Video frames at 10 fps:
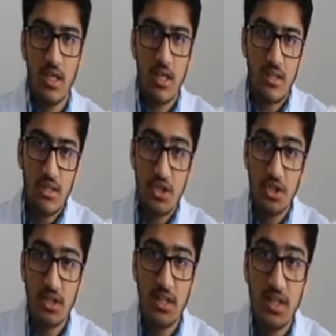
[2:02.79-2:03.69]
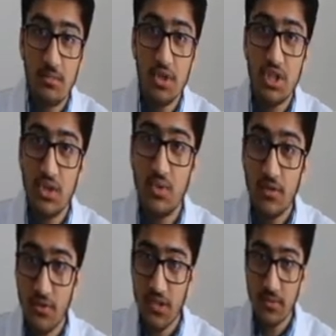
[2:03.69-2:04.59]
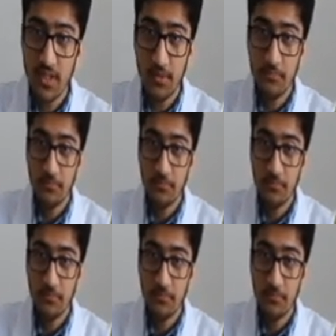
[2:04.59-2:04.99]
And then you're going to let the machine run for some time.